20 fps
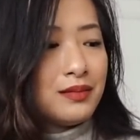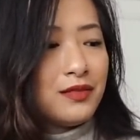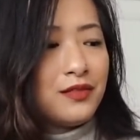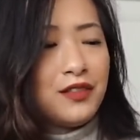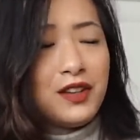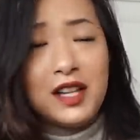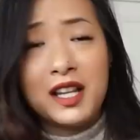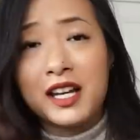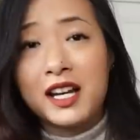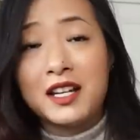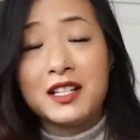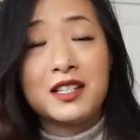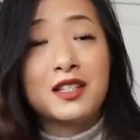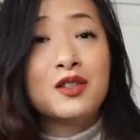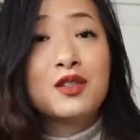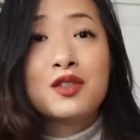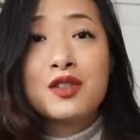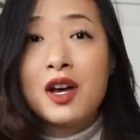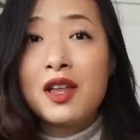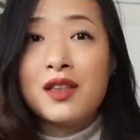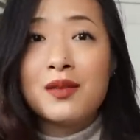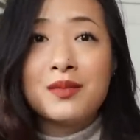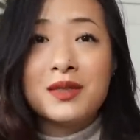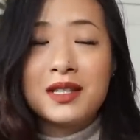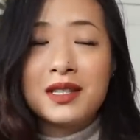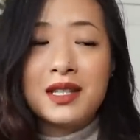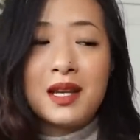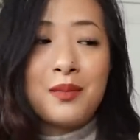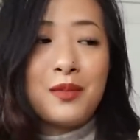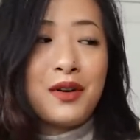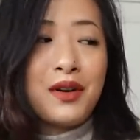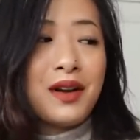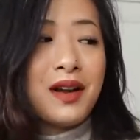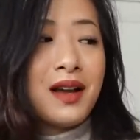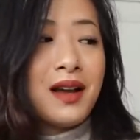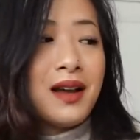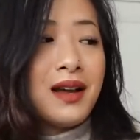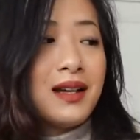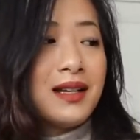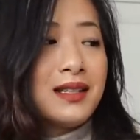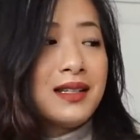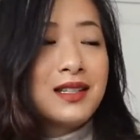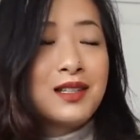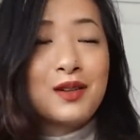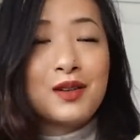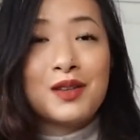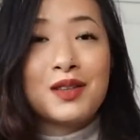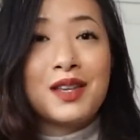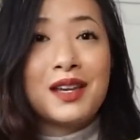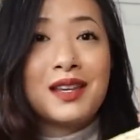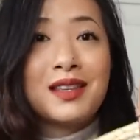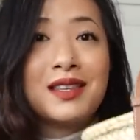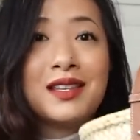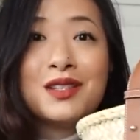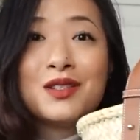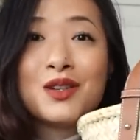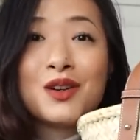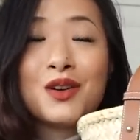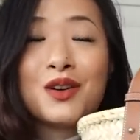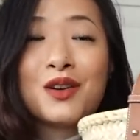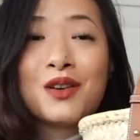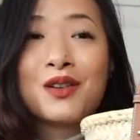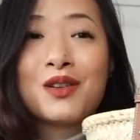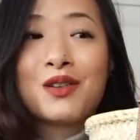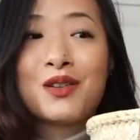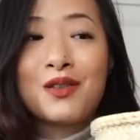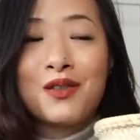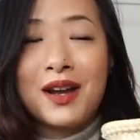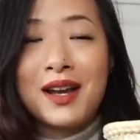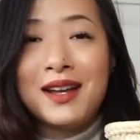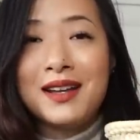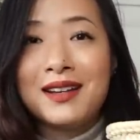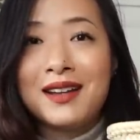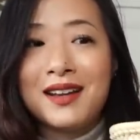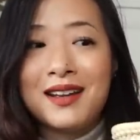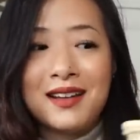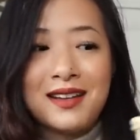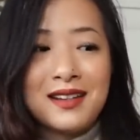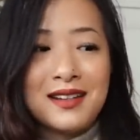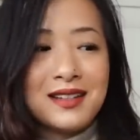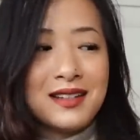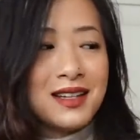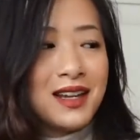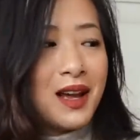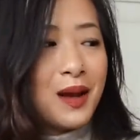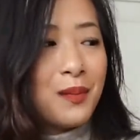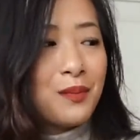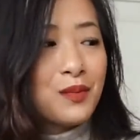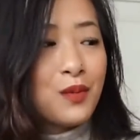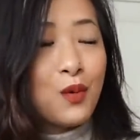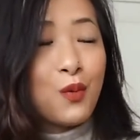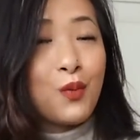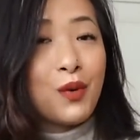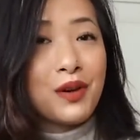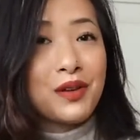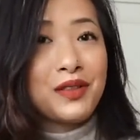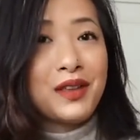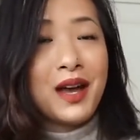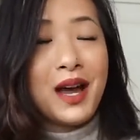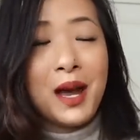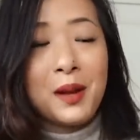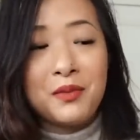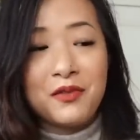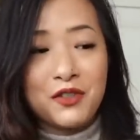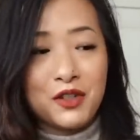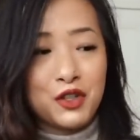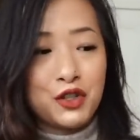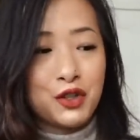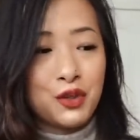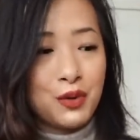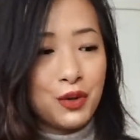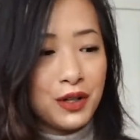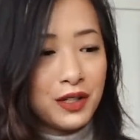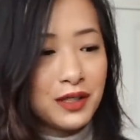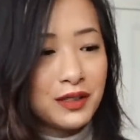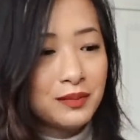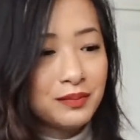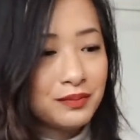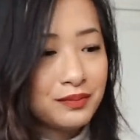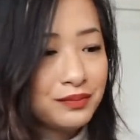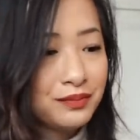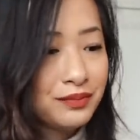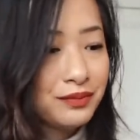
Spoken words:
feel like I still saw them this summer. I still think these are great, and yeah, worth the hype for sure.